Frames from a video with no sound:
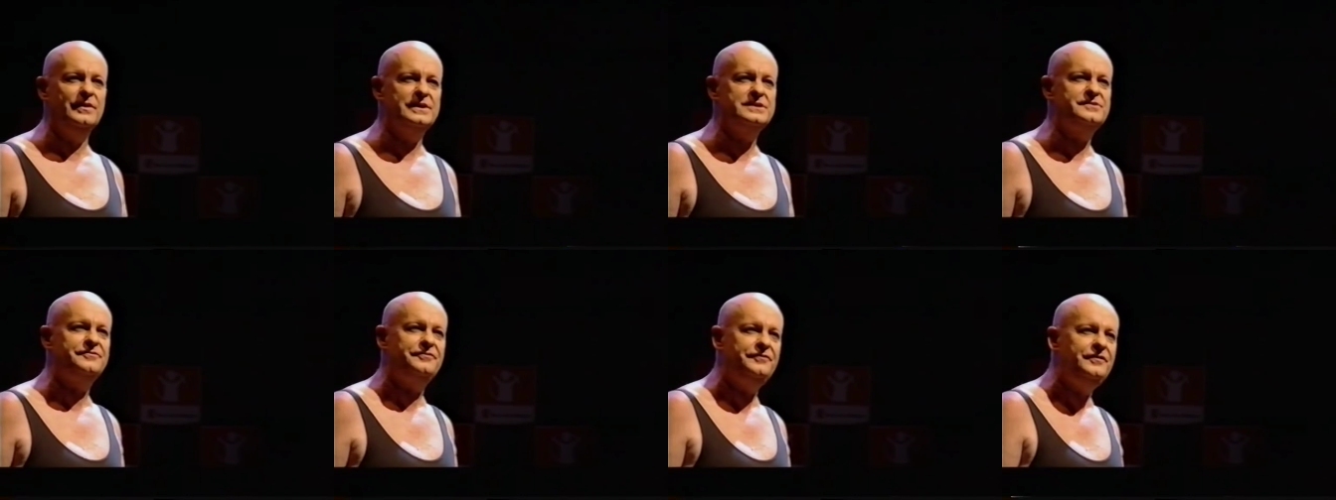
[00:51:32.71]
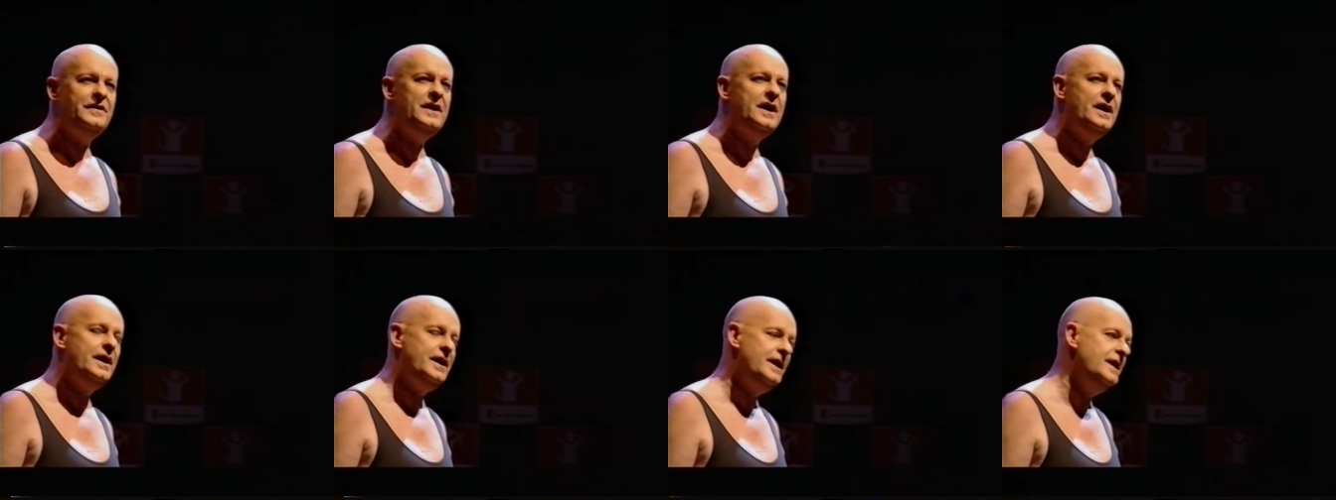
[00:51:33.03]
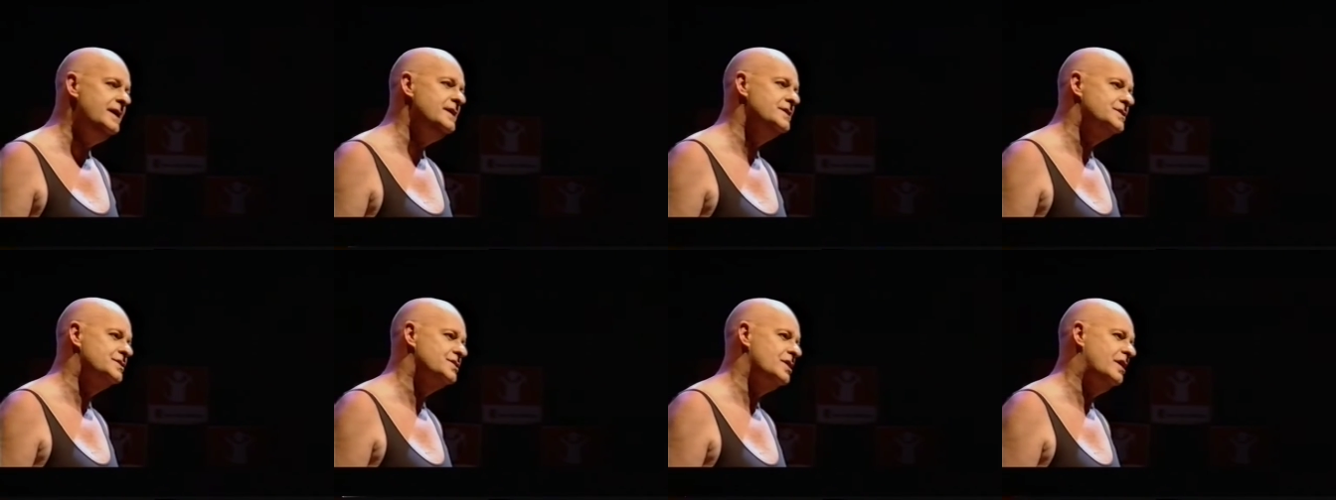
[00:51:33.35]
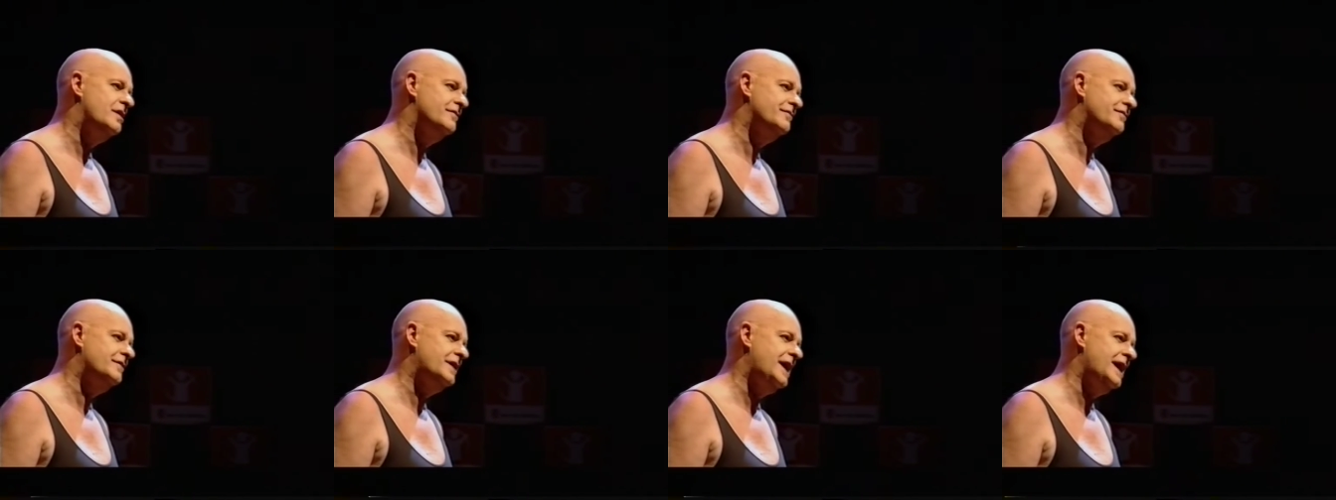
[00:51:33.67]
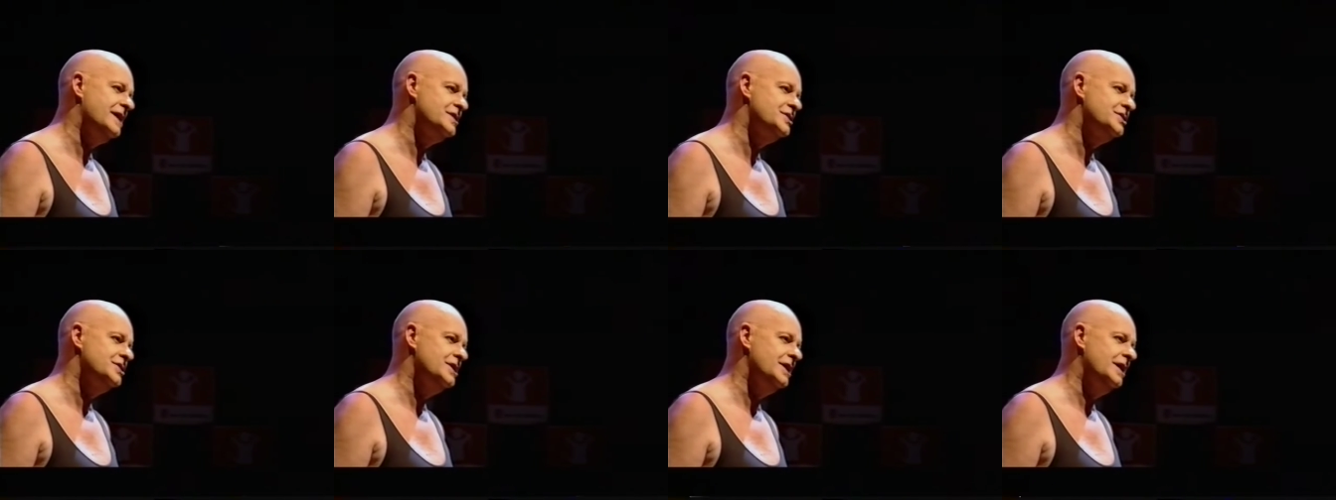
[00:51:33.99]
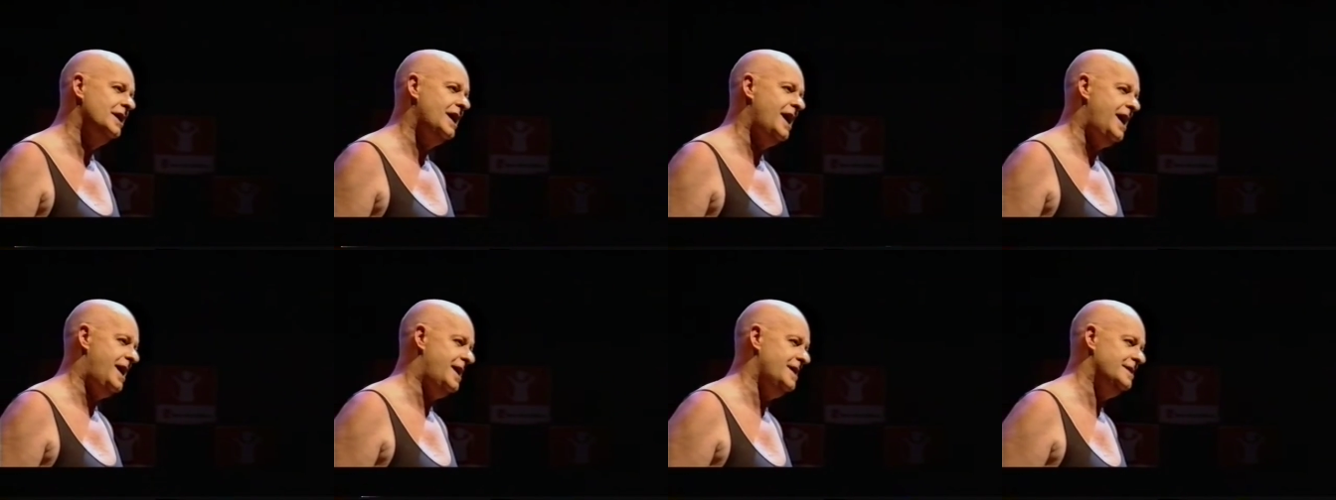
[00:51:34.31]
this fear is of
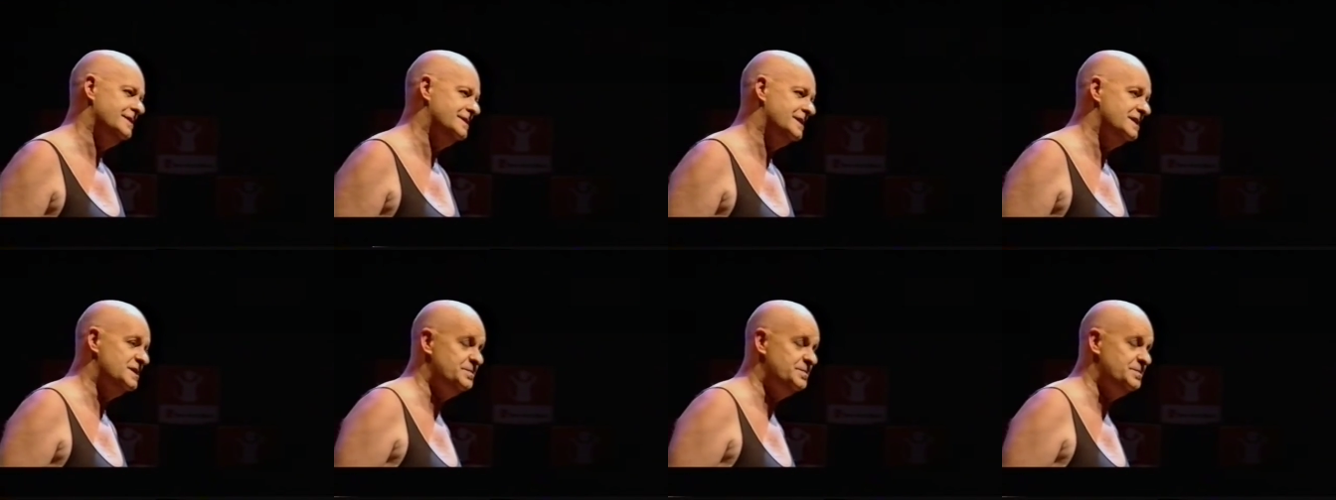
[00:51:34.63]
catching AIDS,